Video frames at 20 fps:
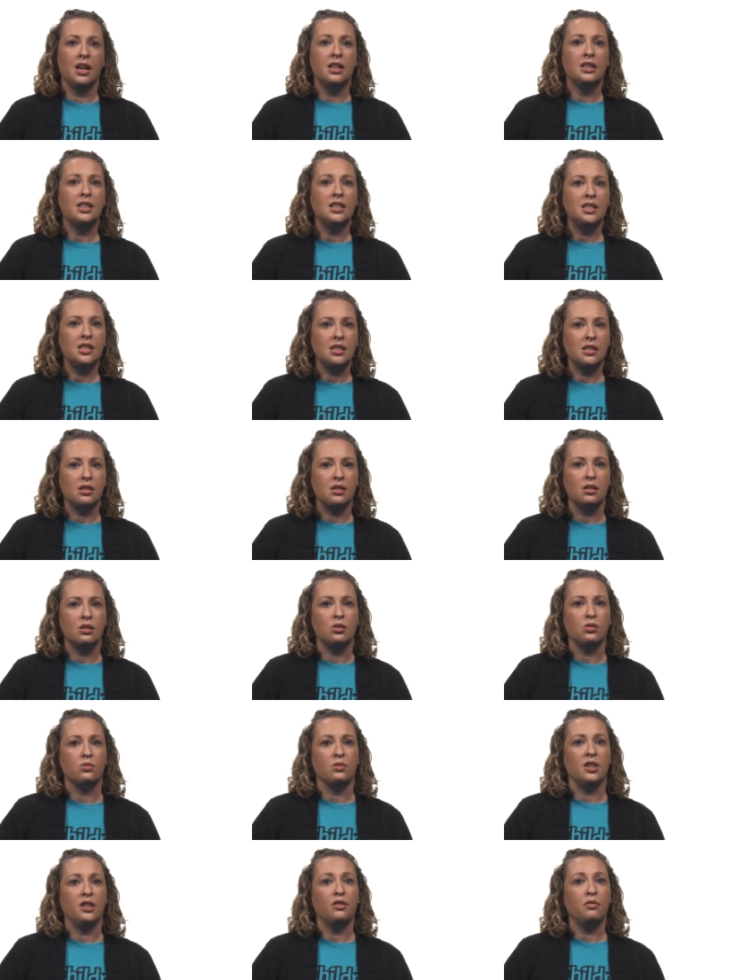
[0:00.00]
This is the
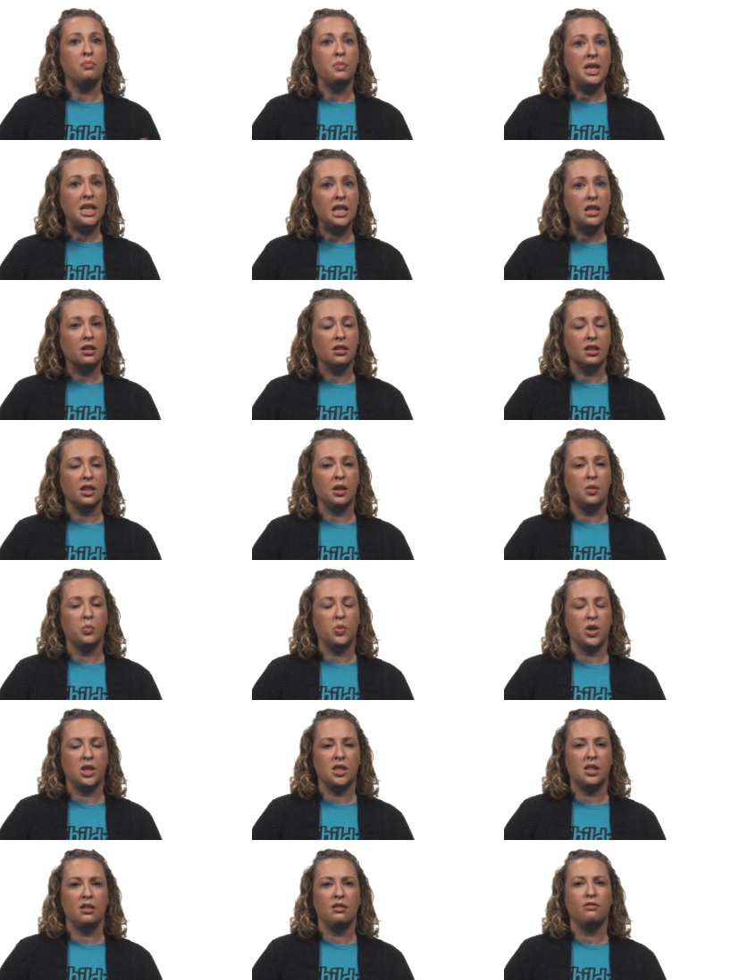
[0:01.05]
story of Peter in
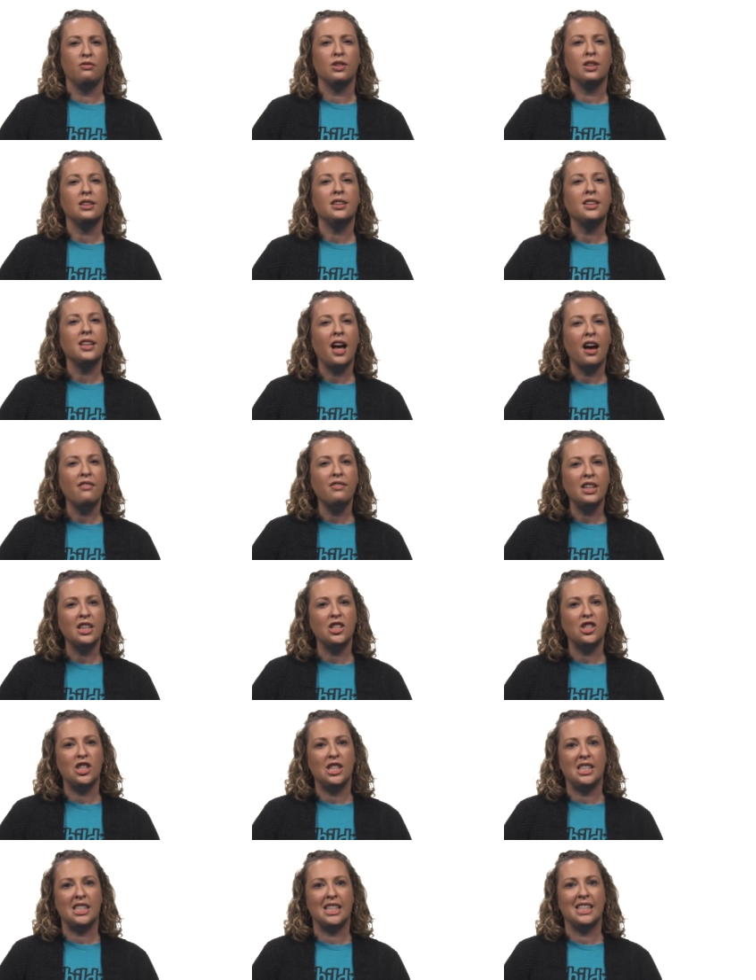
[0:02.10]
prison for loving
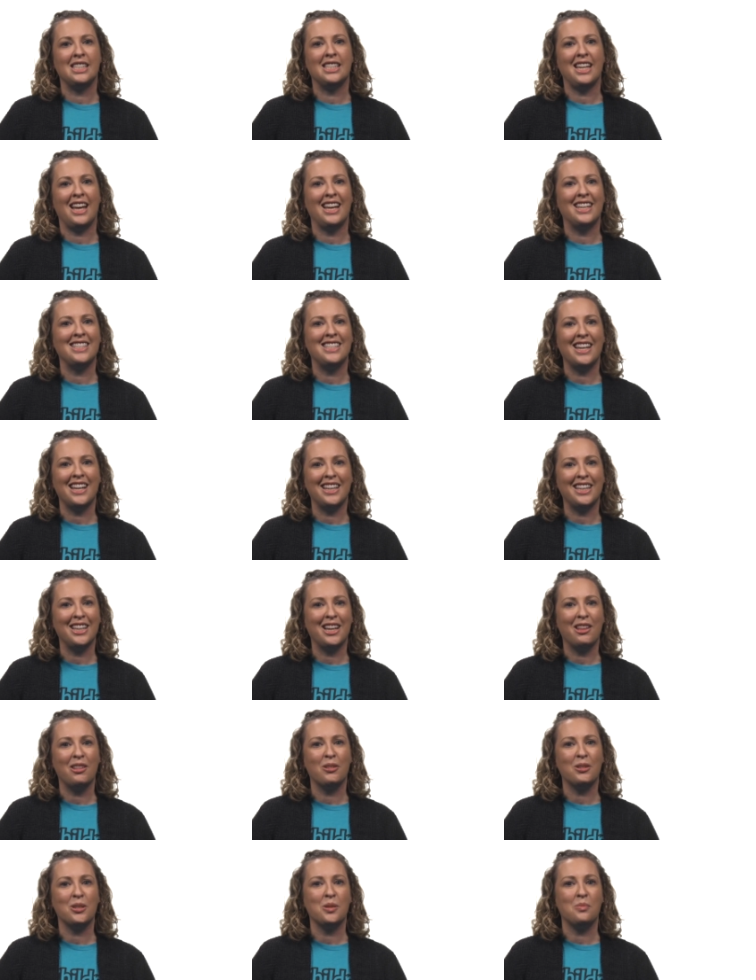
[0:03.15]
Jesus and telling
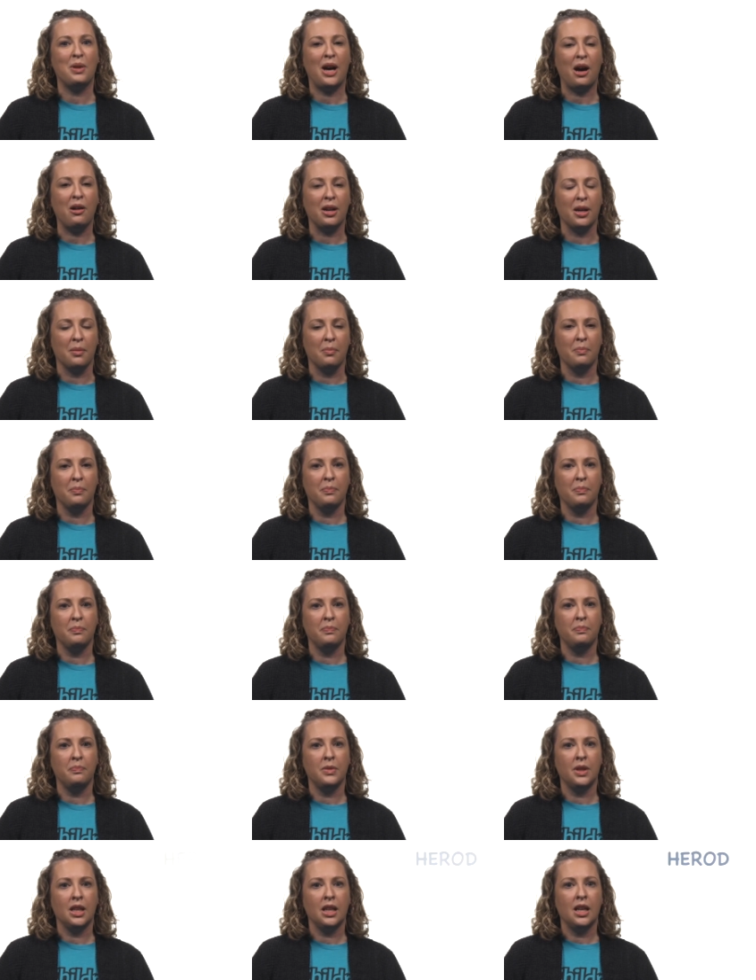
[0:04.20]
others about him.
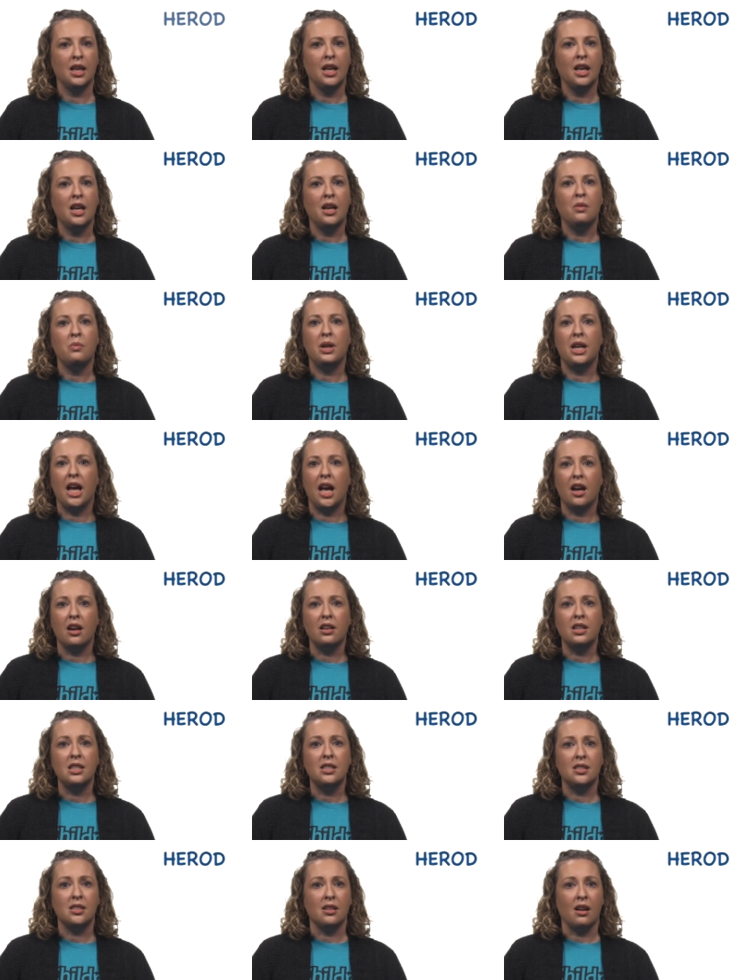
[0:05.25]
When
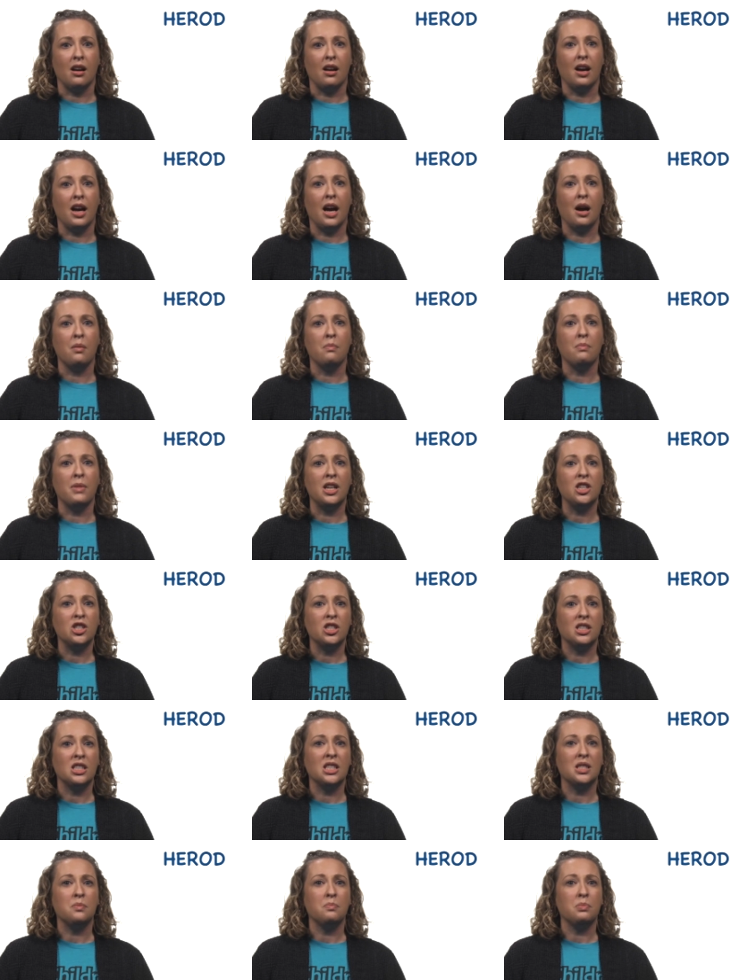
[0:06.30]
Herod saw how much
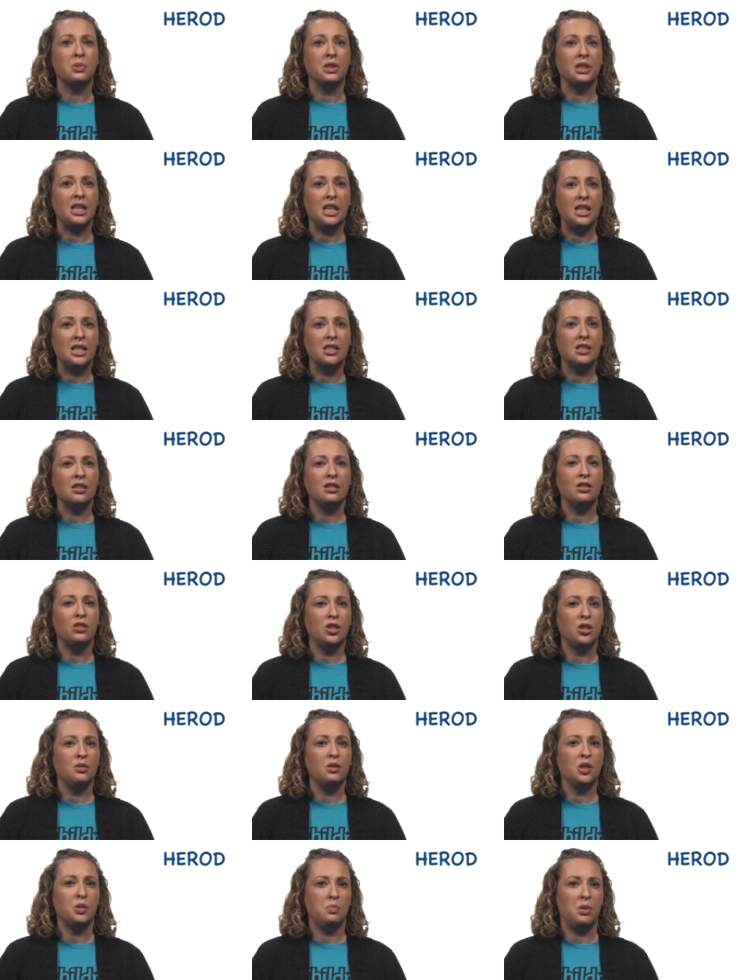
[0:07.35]
this pleased the
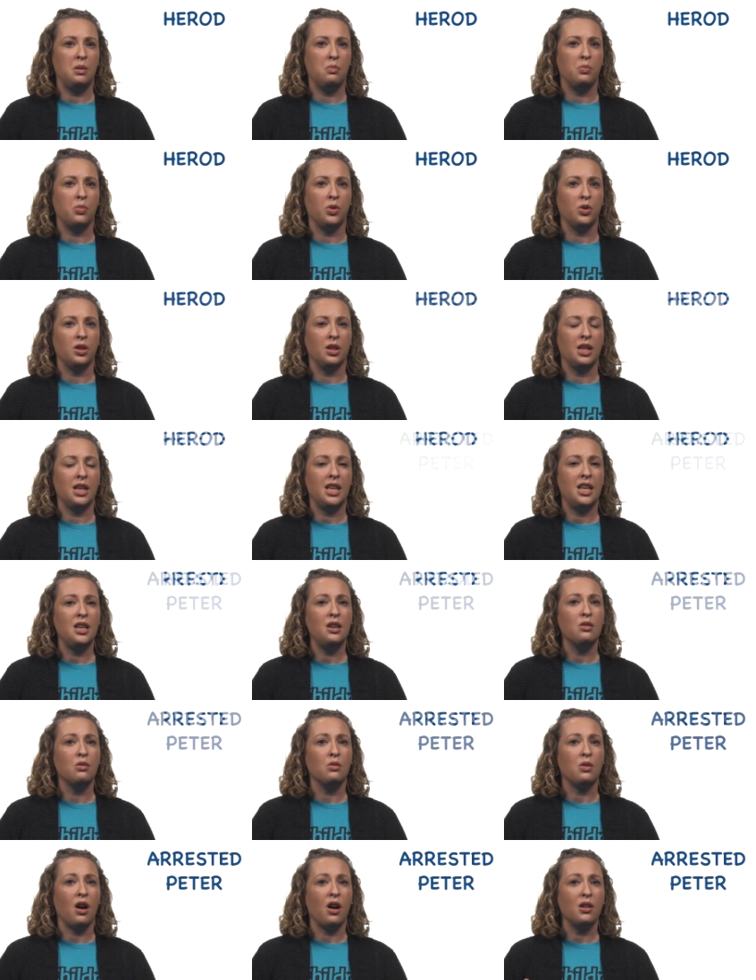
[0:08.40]
Jewish people, he
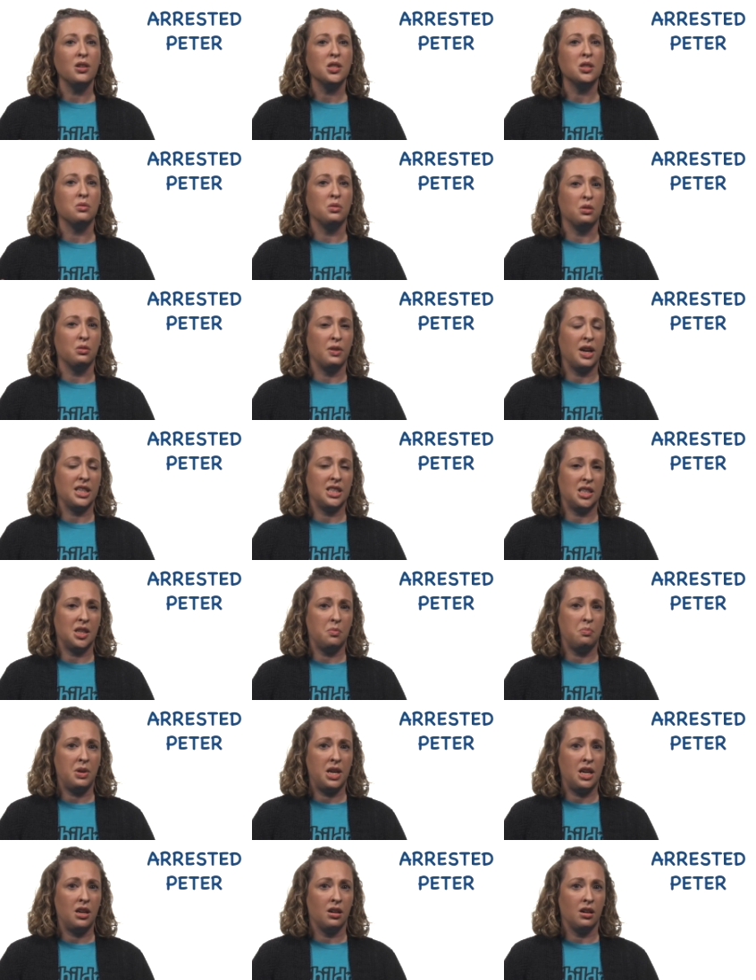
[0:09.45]
also arrested
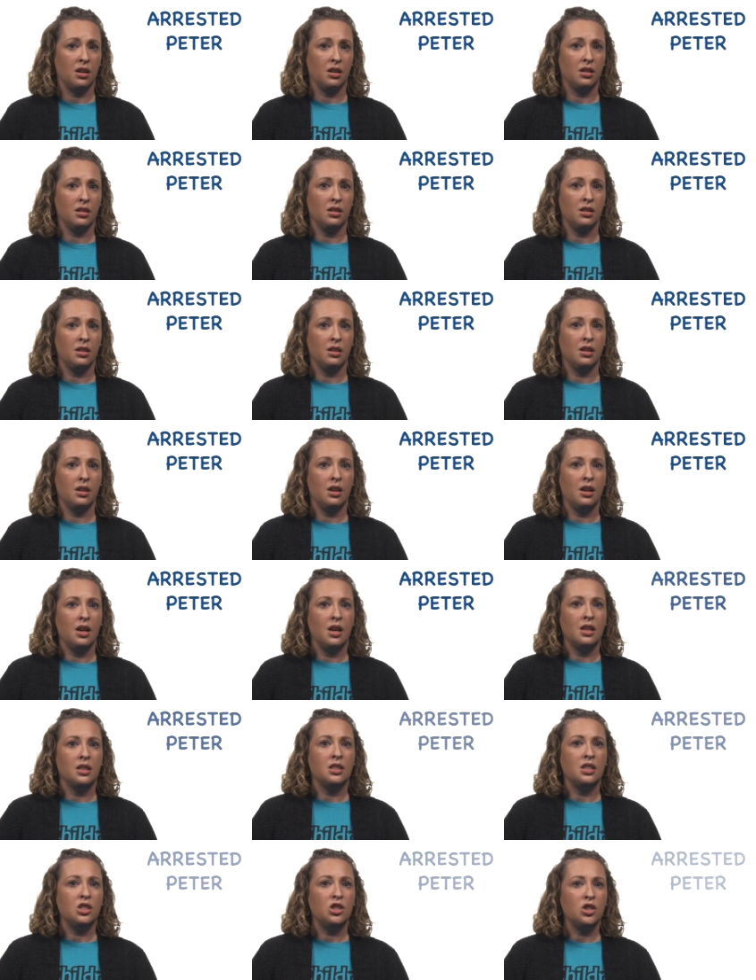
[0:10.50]
Peter.
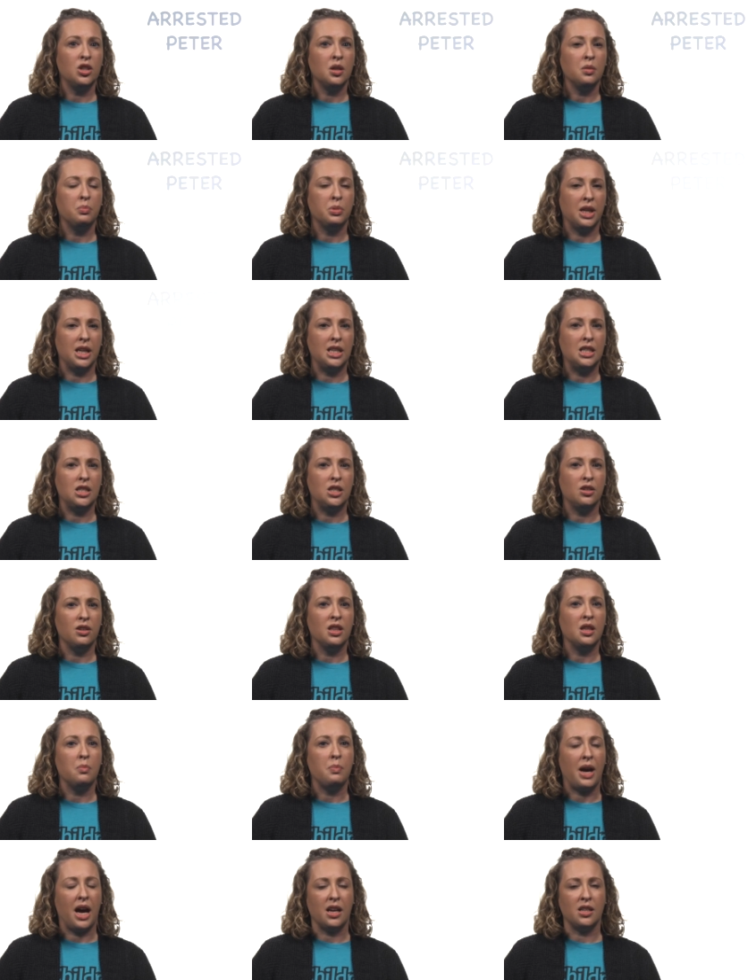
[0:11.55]
This took place during
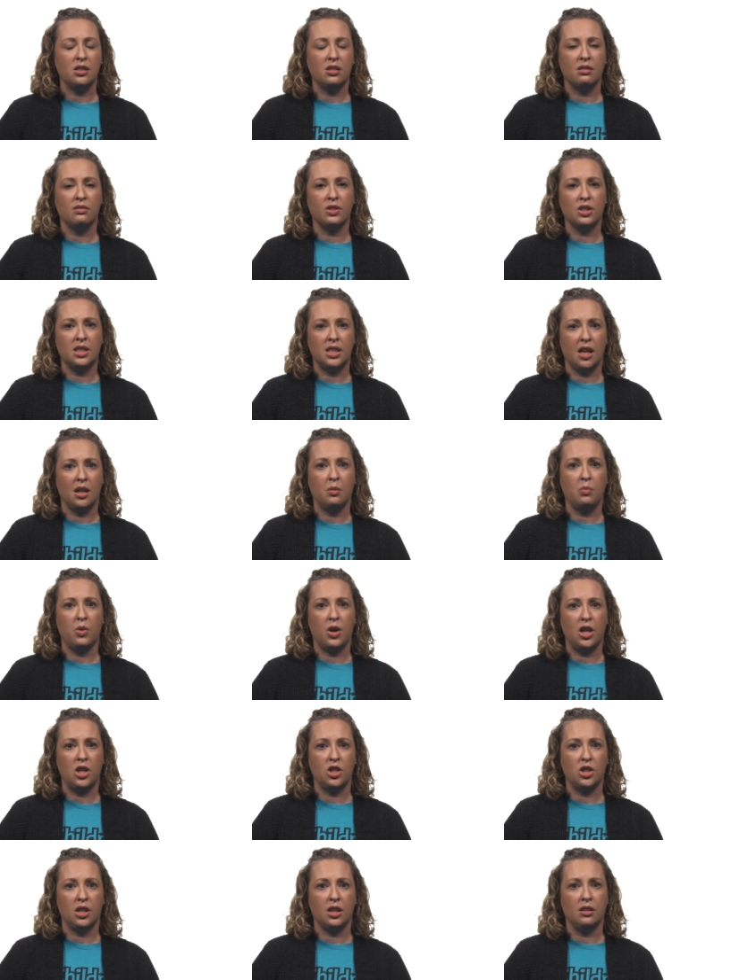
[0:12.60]
the Passover
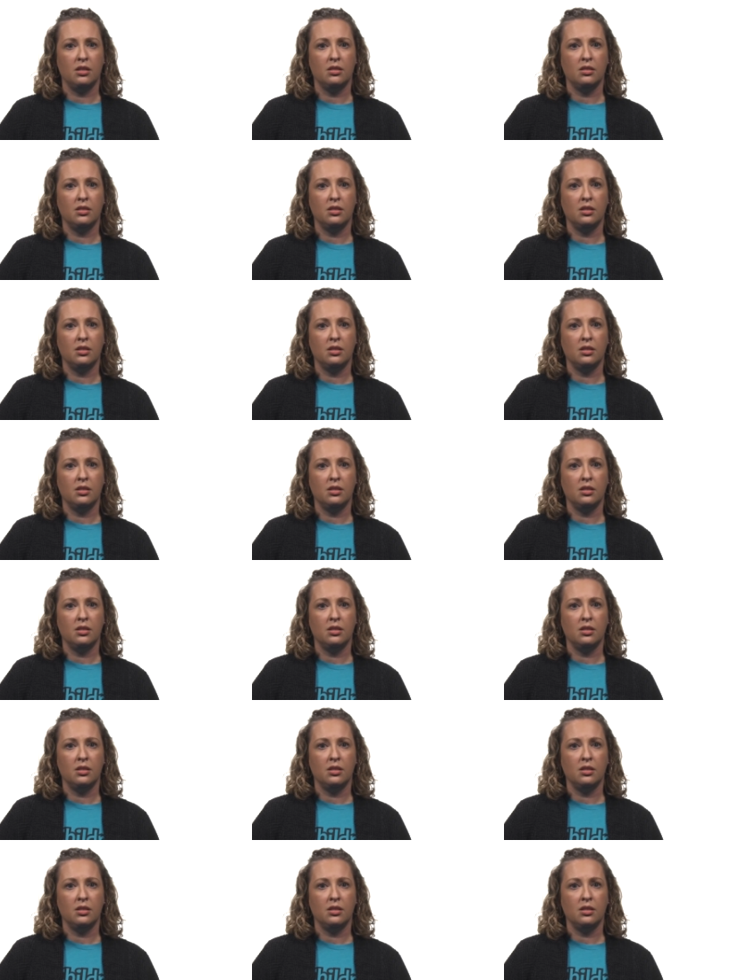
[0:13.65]
celebration.